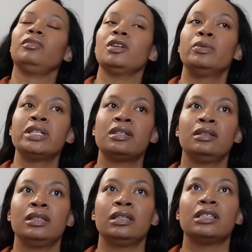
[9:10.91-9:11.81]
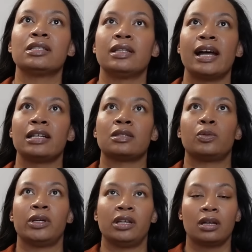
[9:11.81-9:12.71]
recently, this last
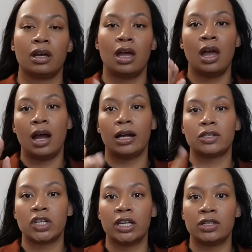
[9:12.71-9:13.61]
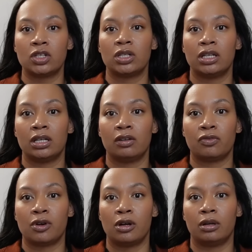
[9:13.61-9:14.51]
week, I changed it
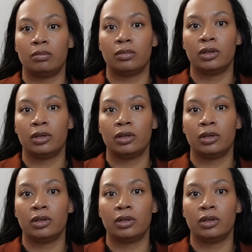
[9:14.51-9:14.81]
from